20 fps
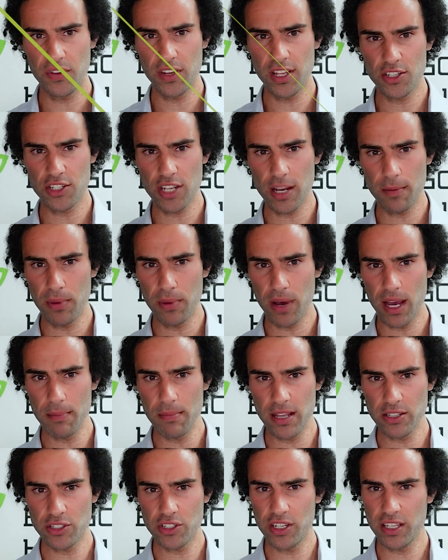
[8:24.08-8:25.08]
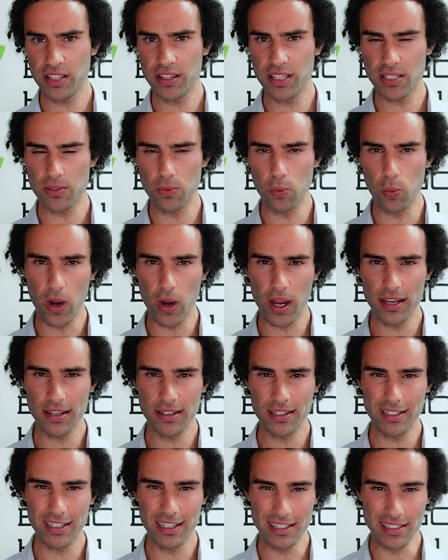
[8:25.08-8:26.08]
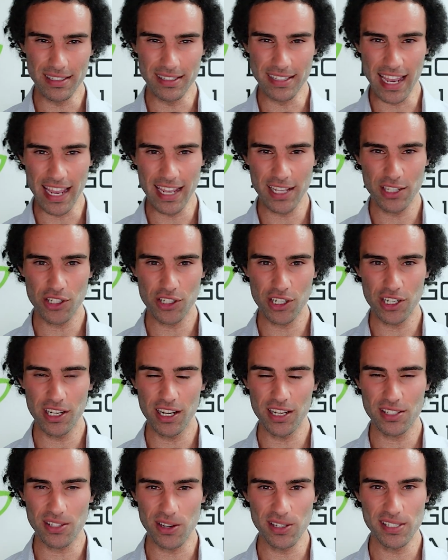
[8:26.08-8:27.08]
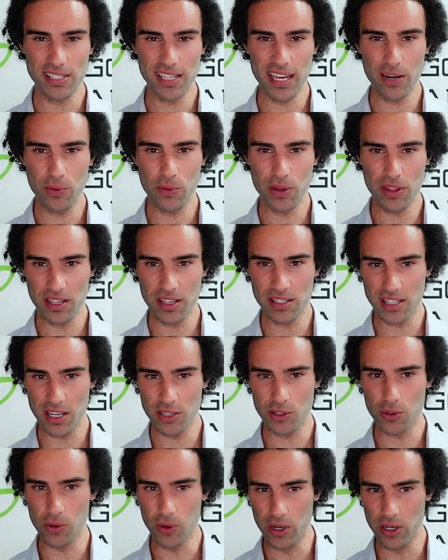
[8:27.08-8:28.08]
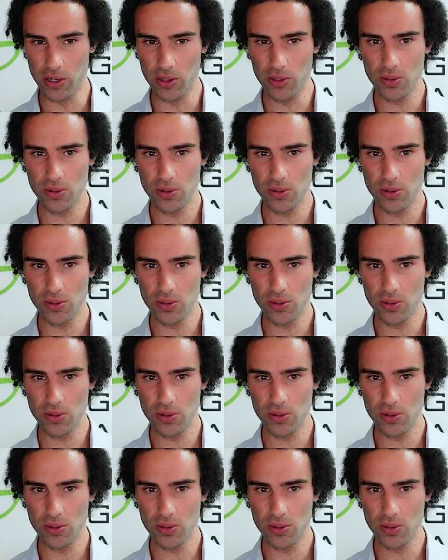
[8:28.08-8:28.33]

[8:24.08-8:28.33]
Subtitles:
wanted to finish up by mentioning this one danger associated with essential